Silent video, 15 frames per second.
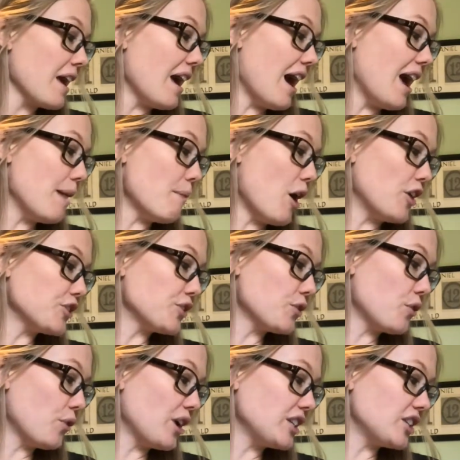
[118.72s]
I am also
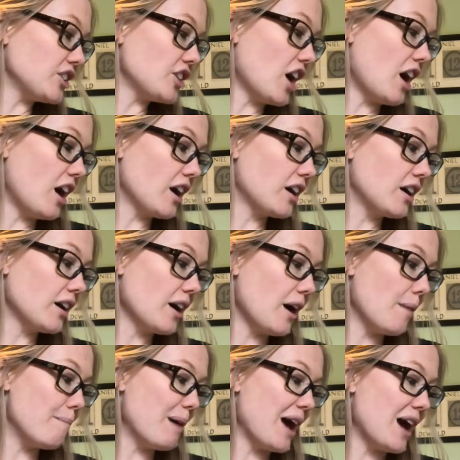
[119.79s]
going to talk
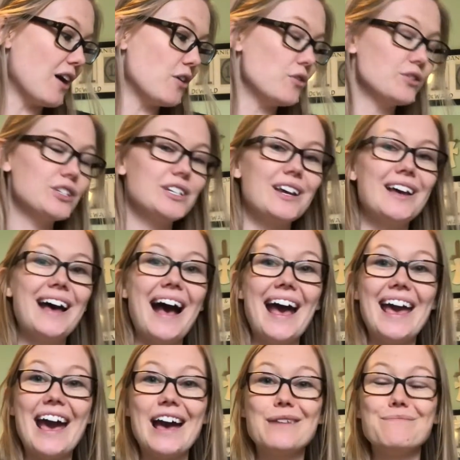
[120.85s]
about, I
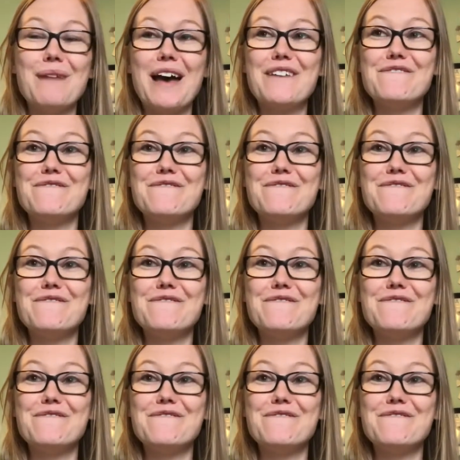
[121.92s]
had my